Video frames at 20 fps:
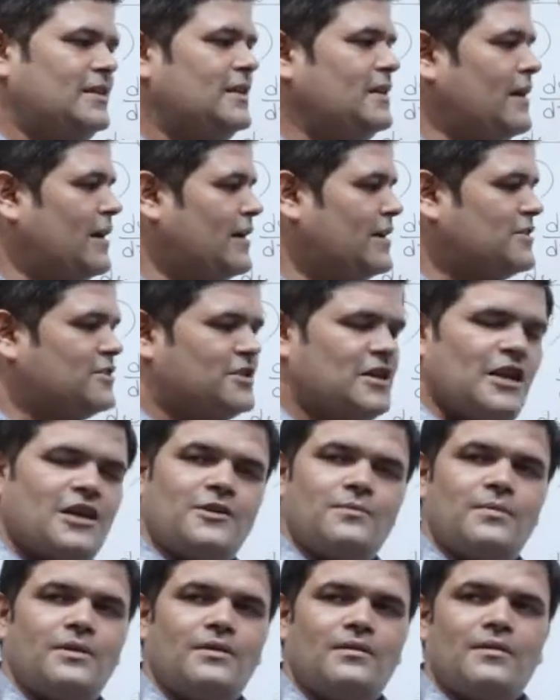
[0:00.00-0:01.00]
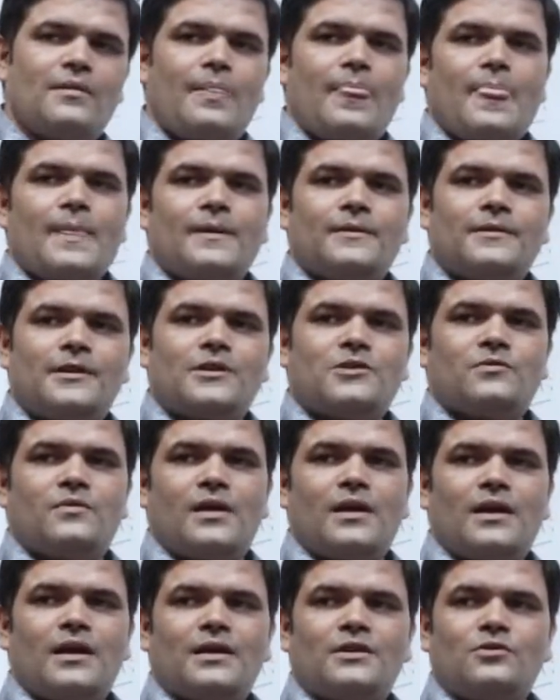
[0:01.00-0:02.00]
understandable, that's
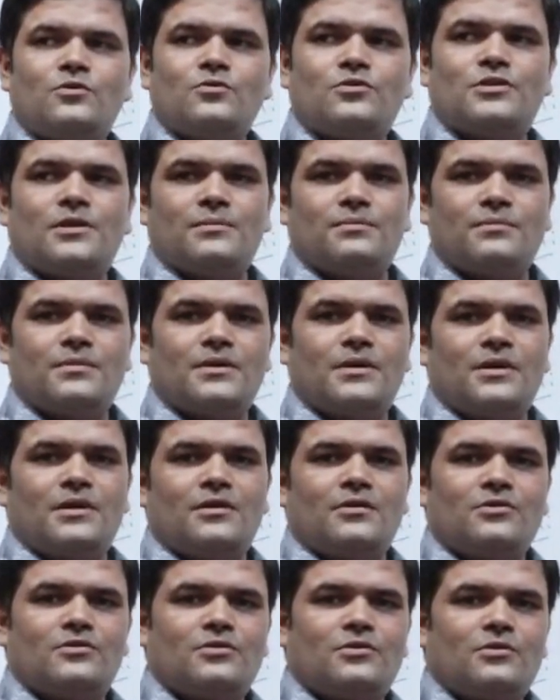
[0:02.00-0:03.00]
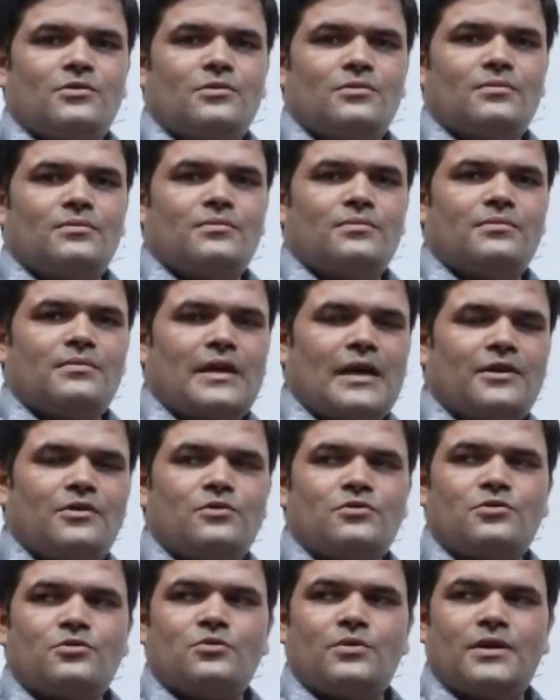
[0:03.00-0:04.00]
why I use them. So thank
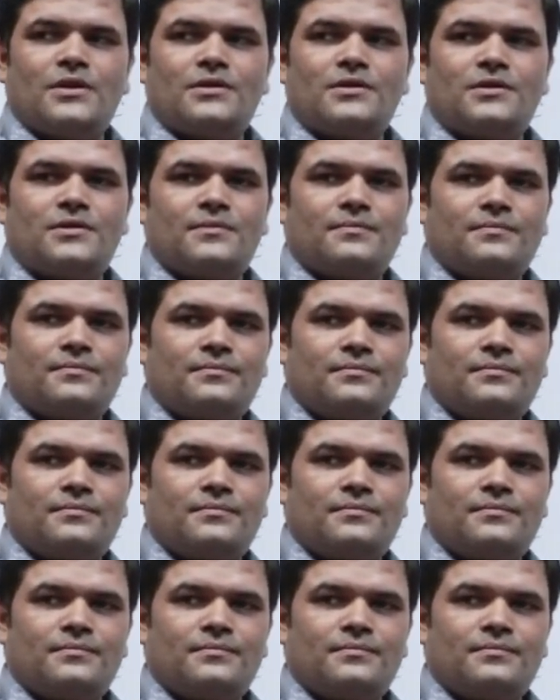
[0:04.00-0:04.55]
you, students.